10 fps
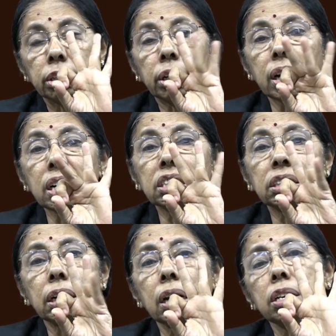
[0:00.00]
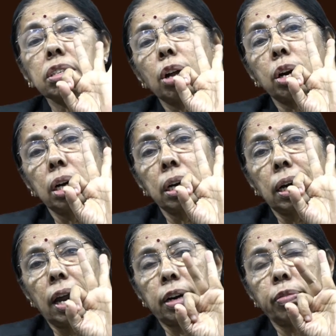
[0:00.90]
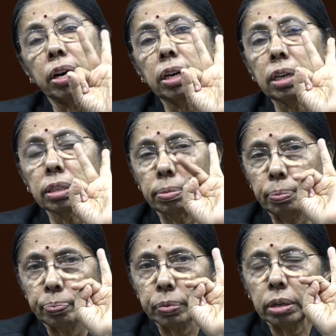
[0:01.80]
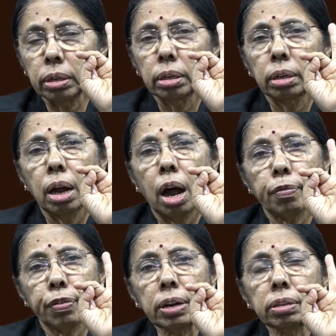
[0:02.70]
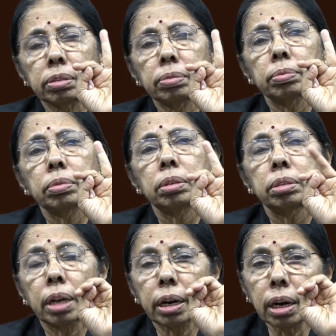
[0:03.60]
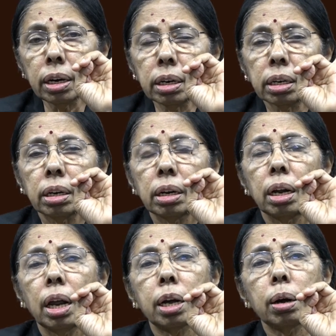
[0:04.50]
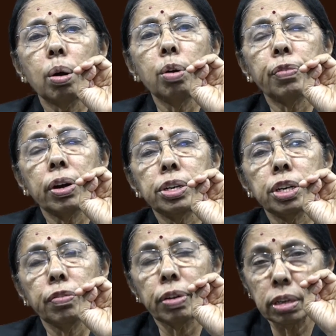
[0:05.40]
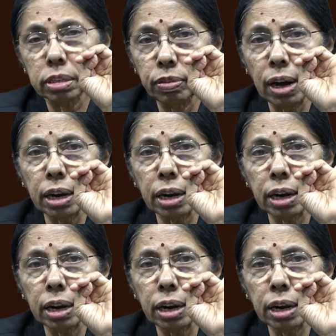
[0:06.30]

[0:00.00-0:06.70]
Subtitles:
3 things are illegal act. One is offense, second, a ground furnishing for the civil